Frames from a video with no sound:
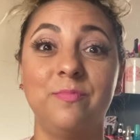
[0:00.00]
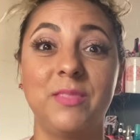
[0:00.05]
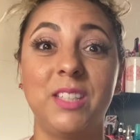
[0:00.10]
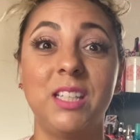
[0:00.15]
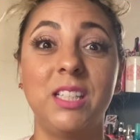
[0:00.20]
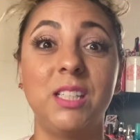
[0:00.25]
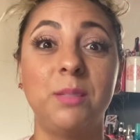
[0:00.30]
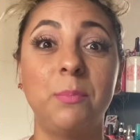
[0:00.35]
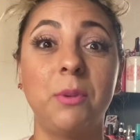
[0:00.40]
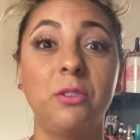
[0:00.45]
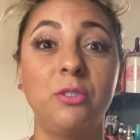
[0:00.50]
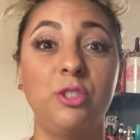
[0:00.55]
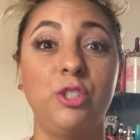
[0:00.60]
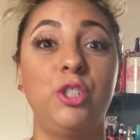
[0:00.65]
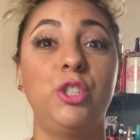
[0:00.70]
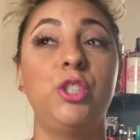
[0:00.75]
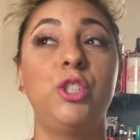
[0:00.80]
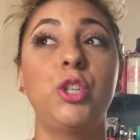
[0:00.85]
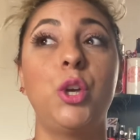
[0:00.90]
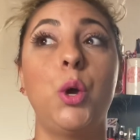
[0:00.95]
It smells
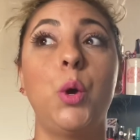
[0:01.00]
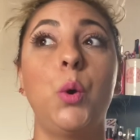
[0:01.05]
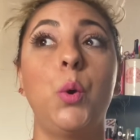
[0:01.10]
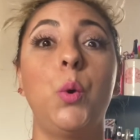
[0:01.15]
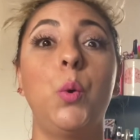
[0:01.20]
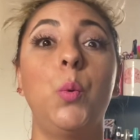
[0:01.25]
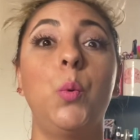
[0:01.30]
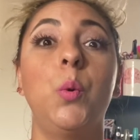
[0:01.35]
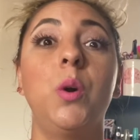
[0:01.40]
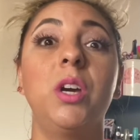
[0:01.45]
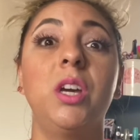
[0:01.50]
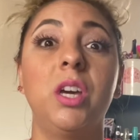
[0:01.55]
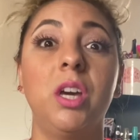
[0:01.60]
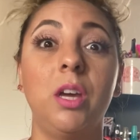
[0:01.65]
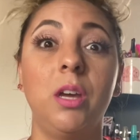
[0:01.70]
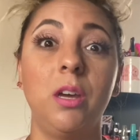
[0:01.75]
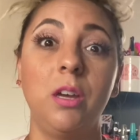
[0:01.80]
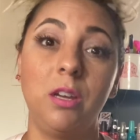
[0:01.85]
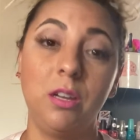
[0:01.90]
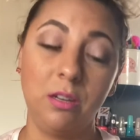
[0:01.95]
so
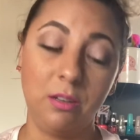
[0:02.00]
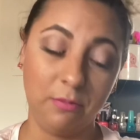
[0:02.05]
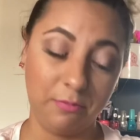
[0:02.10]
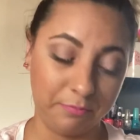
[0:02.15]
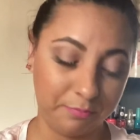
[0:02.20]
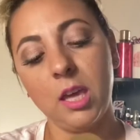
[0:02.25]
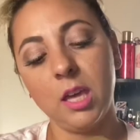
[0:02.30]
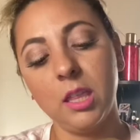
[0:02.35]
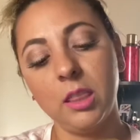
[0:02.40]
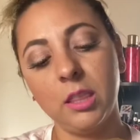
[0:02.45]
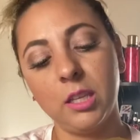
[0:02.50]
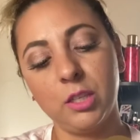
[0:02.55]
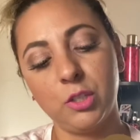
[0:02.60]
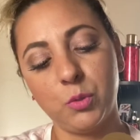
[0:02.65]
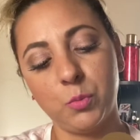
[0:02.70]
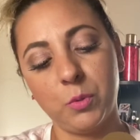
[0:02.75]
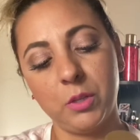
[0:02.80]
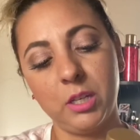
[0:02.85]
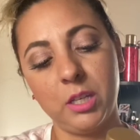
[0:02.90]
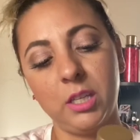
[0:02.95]
good. And this
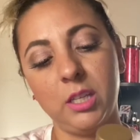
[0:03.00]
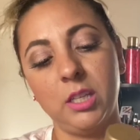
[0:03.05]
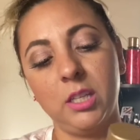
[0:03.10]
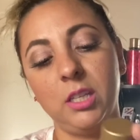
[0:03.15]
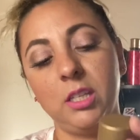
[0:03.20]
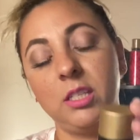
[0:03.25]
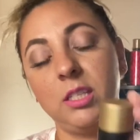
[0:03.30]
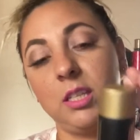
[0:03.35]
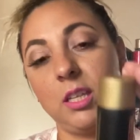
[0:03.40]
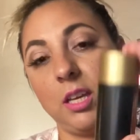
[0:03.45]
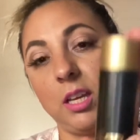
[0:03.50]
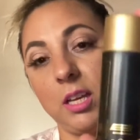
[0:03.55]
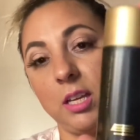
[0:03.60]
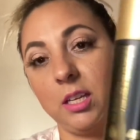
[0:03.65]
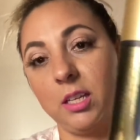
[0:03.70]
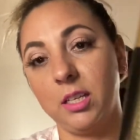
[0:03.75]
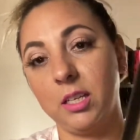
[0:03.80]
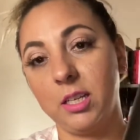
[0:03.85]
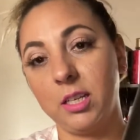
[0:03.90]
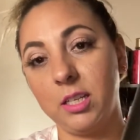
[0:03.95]
one is the
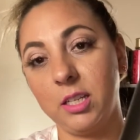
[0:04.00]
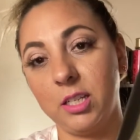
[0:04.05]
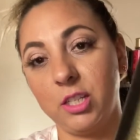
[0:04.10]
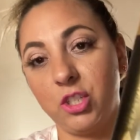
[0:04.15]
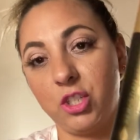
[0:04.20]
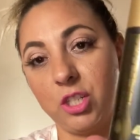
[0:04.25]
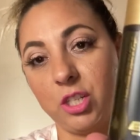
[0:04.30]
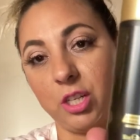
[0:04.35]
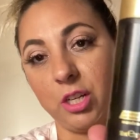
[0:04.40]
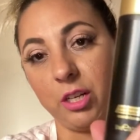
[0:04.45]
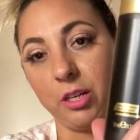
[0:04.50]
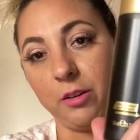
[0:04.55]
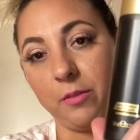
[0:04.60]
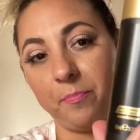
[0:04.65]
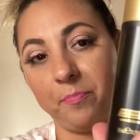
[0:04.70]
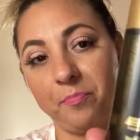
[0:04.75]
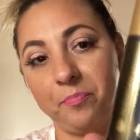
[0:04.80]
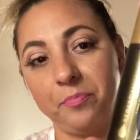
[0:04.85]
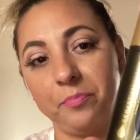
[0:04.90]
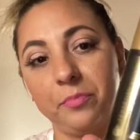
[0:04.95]
conditioner.
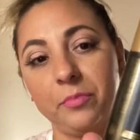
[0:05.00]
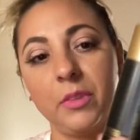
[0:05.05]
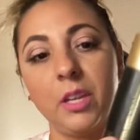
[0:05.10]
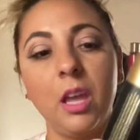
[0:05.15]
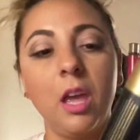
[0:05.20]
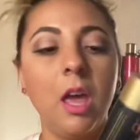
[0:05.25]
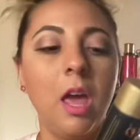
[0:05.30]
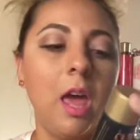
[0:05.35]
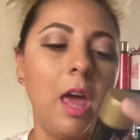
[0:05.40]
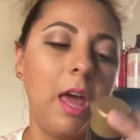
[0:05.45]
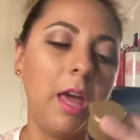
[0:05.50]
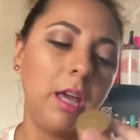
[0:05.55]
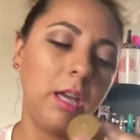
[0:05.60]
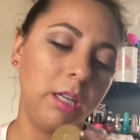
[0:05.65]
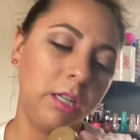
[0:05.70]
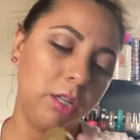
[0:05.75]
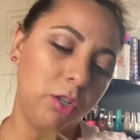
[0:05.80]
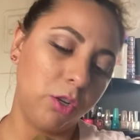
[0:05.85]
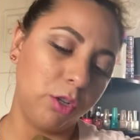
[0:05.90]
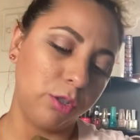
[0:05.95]
And
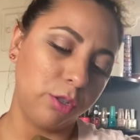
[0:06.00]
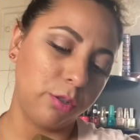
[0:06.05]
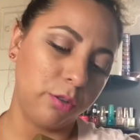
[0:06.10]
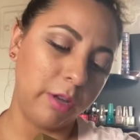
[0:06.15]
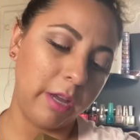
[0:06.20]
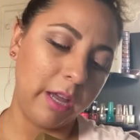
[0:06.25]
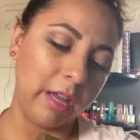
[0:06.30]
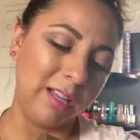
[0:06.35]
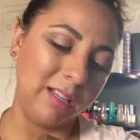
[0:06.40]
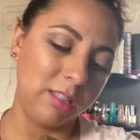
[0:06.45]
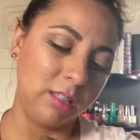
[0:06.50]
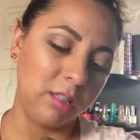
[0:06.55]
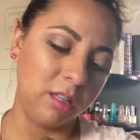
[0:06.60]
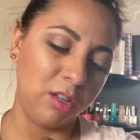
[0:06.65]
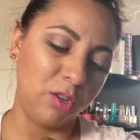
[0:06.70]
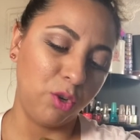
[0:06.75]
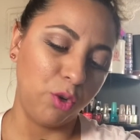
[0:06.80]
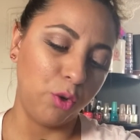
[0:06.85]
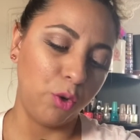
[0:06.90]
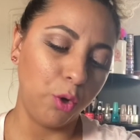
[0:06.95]
it also has the
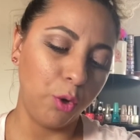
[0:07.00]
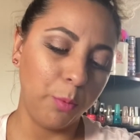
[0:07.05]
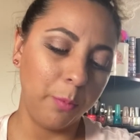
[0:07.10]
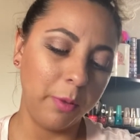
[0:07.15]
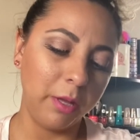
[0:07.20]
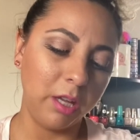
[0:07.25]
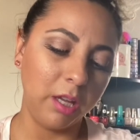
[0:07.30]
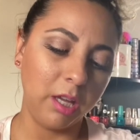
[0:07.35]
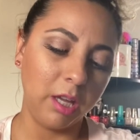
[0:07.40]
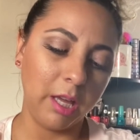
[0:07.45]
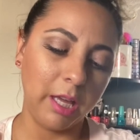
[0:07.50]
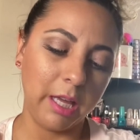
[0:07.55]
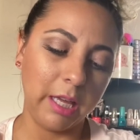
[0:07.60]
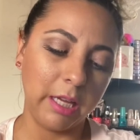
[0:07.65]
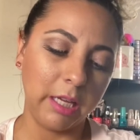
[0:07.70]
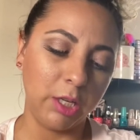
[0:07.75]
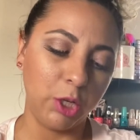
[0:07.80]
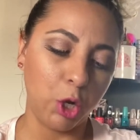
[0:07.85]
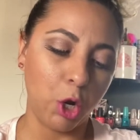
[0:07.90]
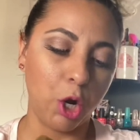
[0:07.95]
jojoba
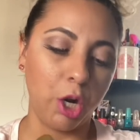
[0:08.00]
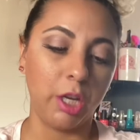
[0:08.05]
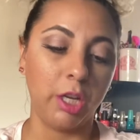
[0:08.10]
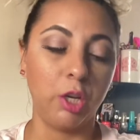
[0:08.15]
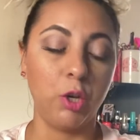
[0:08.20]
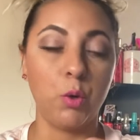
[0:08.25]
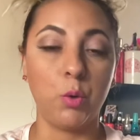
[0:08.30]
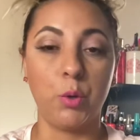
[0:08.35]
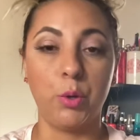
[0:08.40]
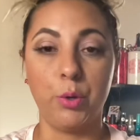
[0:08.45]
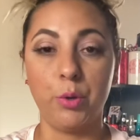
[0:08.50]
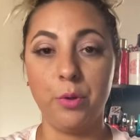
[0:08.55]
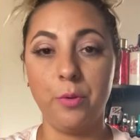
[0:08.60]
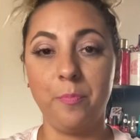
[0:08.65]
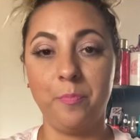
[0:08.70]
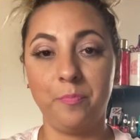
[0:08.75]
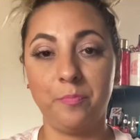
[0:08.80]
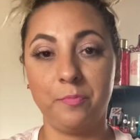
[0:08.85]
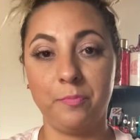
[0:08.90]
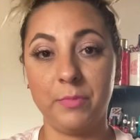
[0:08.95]
and argan oil.
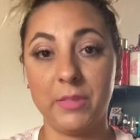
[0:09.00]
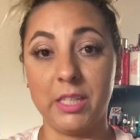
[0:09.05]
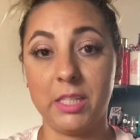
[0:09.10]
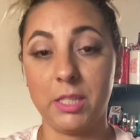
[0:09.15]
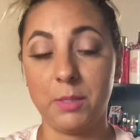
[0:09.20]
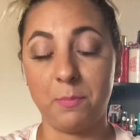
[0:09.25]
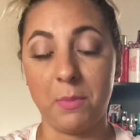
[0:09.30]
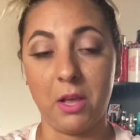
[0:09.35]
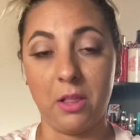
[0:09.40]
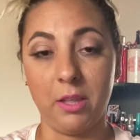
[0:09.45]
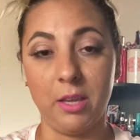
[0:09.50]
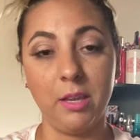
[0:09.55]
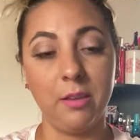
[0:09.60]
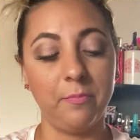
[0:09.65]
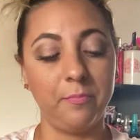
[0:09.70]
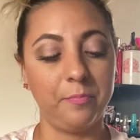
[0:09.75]
Let's smell it.